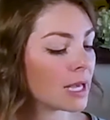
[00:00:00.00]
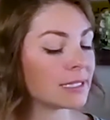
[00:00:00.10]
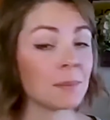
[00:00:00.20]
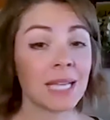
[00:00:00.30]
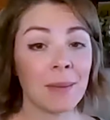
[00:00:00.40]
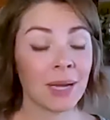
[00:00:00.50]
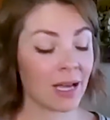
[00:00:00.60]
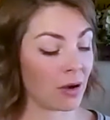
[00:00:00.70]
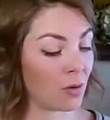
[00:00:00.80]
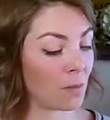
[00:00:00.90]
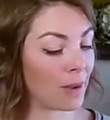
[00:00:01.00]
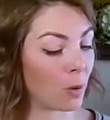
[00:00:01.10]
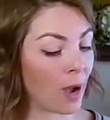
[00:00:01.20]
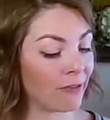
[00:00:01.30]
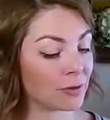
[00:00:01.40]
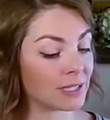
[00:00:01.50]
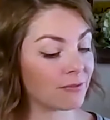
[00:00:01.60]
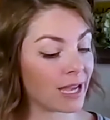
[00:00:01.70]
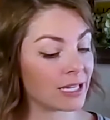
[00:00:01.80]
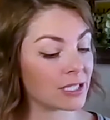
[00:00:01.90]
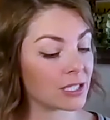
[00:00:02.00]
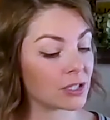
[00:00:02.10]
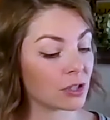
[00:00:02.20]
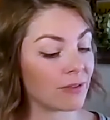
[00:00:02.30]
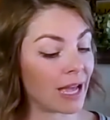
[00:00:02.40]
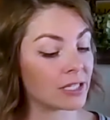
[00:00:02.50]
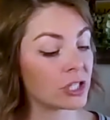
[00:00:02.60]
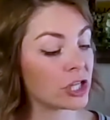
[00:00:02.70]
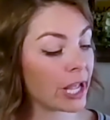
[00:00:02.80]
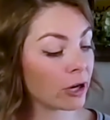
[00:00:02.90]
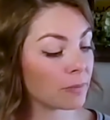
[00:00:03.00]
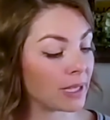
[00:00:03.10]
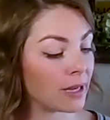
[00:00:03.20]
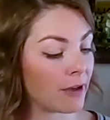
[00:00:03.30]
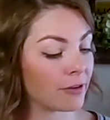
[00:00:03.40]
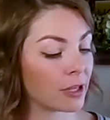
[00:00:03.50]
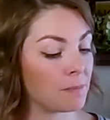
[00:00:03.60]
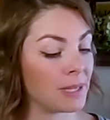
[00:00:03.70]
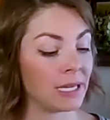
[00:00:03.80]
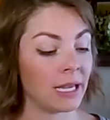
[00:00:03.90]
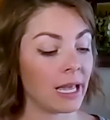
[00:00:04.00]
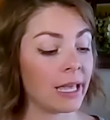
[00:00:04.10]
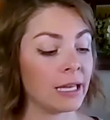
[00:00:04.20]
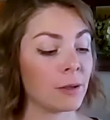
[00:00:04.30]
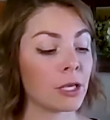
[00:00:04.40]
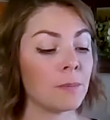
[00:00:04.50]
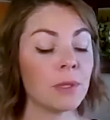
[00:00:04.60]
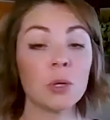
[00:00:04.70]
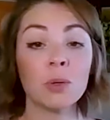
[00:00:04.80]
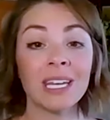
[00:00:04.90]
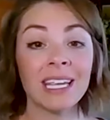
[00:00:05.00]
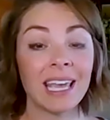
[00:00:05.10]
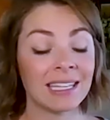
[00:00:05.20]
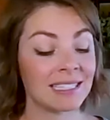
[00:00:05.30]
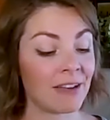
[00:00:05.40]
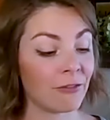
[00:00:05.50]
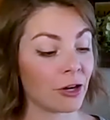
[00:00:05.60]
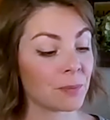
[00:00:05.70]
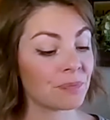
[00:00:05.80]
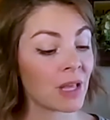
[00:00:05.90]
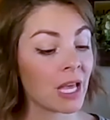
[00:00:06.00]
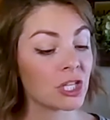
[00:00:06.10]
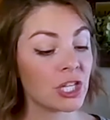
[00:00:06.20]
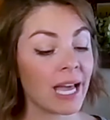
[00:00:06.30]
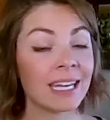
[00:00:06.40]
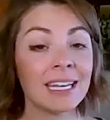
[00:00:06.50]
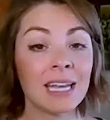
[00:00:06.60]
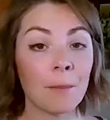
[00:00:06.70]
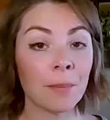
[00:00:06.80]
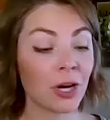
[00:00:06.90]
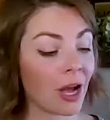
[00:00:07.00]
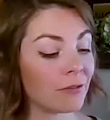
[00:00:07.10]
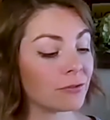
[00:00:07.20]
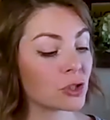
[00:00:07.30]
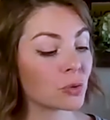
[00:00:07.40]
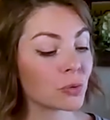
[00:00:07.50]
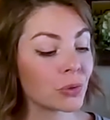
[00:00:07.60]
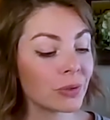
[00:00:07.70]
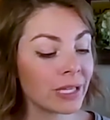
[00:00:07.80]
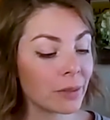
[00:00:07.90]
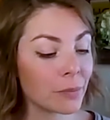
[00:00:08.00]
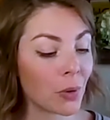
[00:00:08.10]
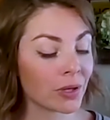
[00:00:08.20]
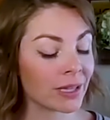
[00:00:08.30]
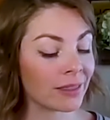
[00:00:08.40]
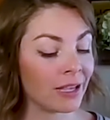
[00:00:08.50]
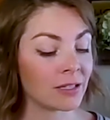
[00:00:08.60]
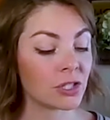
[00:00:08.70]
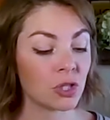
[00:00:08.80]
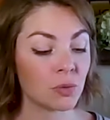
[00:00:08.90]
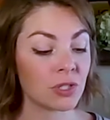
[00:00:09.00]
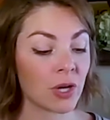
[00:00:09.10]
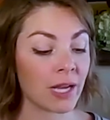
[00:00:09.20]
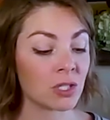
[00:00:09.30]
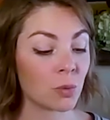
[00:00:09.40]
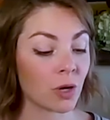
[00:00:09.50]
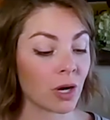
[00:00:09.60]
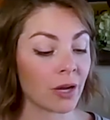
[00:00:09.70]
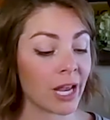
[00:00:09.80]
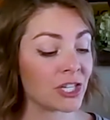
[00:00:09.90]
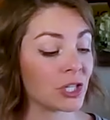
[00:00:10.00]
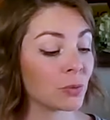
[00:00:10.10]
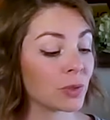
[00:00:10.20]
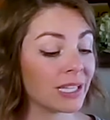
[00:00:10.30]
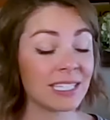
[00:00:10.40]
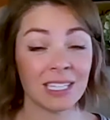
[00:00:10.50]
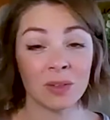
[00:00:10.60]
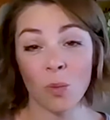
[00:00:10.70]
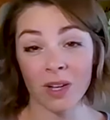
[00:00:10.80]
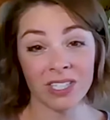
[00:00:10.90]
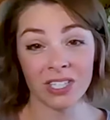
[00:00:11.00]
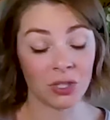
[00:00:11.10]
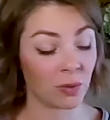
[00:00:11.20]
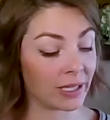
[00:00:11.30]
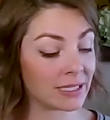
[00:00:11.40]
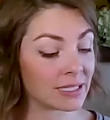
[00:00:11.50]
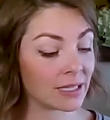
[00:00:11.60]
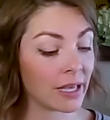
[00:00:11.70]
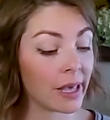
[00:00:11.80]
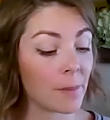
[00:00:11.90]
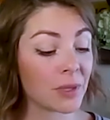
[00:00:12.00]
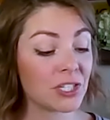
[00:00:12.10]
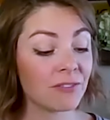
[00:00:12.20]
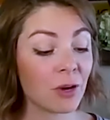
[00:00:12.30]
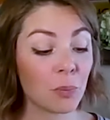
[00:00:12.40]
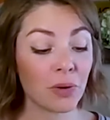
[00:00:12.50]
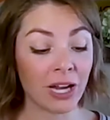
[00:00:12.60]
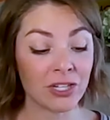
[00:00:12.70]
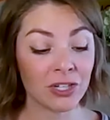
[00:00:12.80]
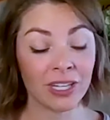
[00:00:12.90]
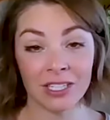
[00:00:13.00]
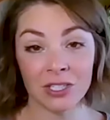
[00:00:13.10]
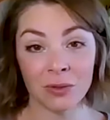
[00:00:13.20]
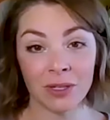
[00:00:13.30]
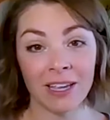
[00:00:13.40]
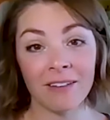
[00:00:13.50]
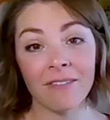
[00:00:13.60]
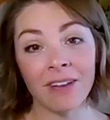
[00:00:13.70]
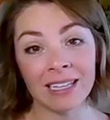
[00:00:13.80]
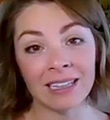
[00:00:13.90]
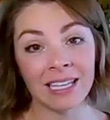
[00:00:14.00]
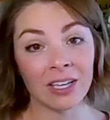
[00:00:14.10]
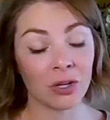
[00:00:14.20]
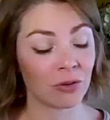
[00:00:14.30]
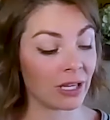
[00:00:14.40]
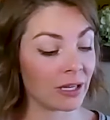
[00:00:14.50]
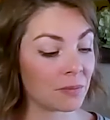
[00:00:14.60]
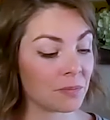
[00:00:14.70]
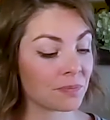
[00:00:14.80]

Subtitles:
Some time ago, my wife was invited to serve as chairman of a committee in a community endeavor. She had a number of truly important things she was trying to work on, and she really didn't want to do it, but she felt pressured into it and finally agreed.